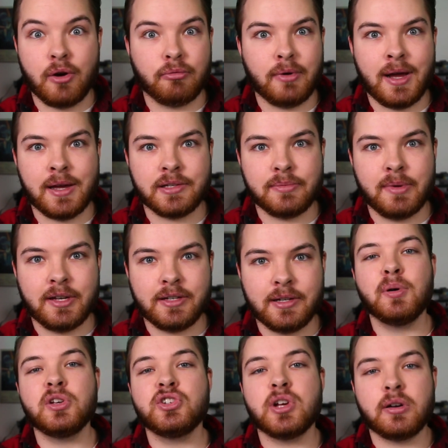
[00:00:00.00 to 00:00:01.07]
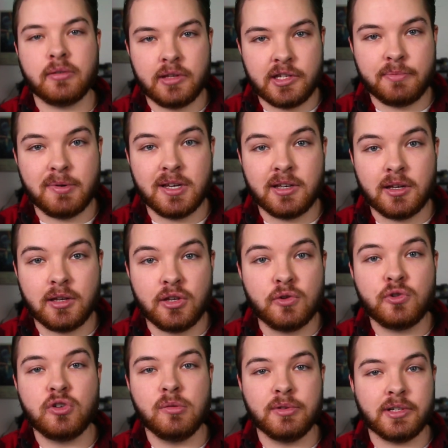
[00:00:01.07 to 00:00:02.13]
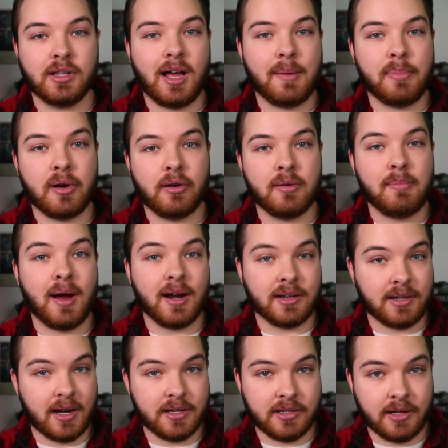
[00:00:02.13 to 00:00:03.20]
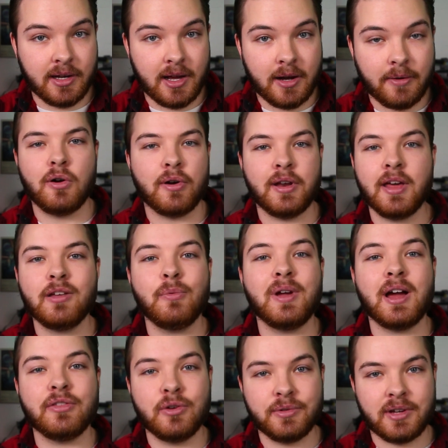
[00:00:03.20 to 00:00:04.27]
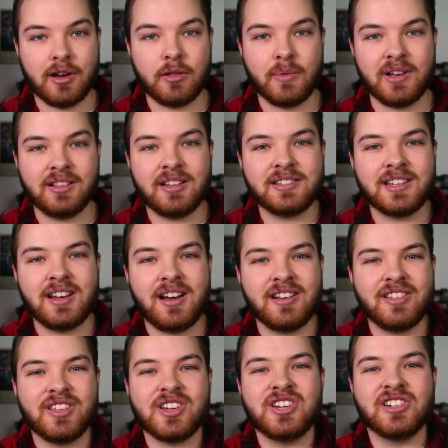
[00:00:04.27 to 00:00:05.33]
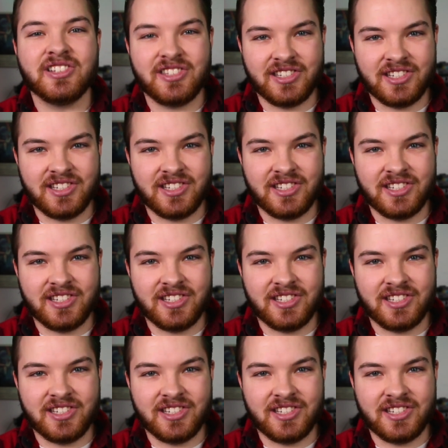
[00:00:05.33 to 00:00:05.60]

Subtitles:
harassment. But generally speaking, YouTube is a lot better at monetizing now. Okay, now that we got those out of the way, let's get on to the good